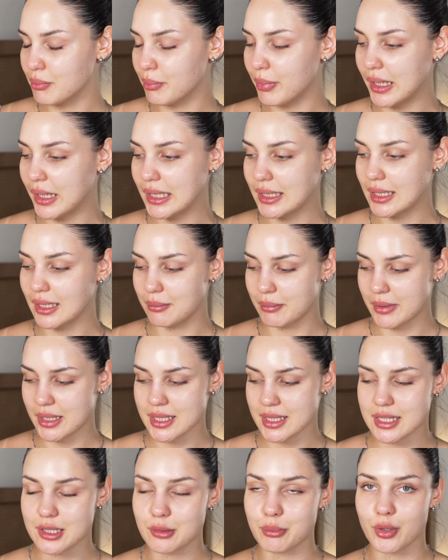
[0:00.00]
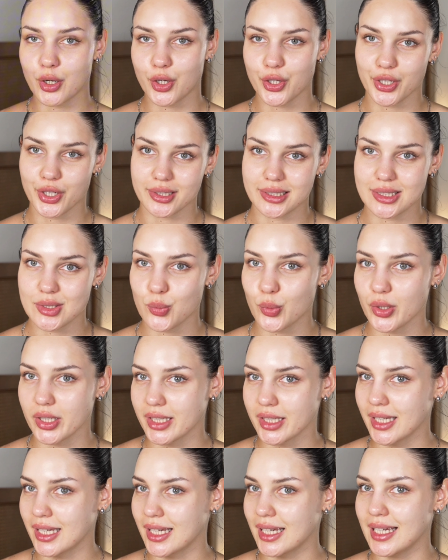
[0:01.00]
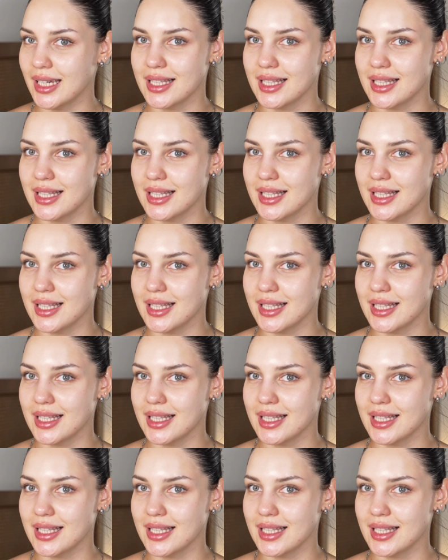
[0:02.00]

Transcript: but it means the product is working.